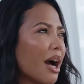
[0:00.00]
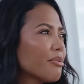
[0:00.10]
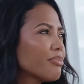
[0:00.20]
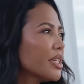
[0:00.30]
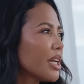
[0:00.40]

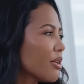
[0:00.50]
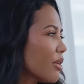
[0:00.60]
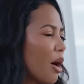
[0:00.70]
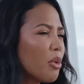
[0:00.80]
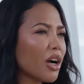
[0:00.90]

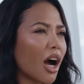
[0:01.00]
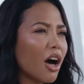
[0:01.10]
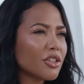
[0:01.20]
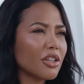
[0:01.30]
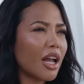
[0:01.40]
I work
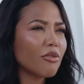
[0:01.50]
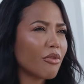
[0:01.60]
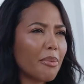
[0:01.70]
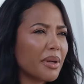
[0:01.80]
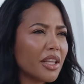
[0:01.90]
hard on like
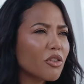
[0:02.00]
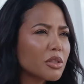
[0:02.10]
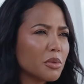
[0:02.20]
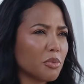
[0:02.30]
wrapping the Christmas